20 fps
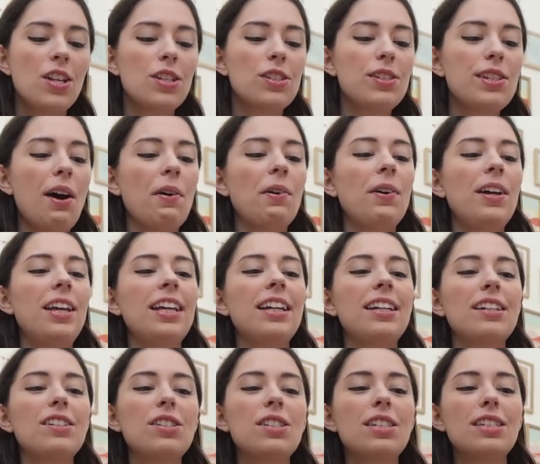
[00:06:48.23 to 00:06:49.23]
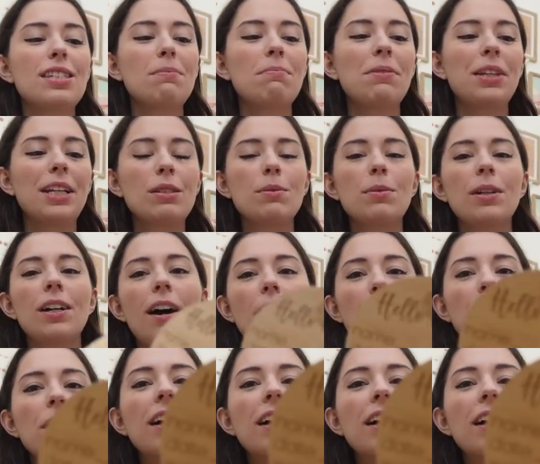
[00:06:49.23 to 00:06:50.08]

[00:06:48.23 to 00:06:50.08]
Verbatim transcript: So here's some things we got.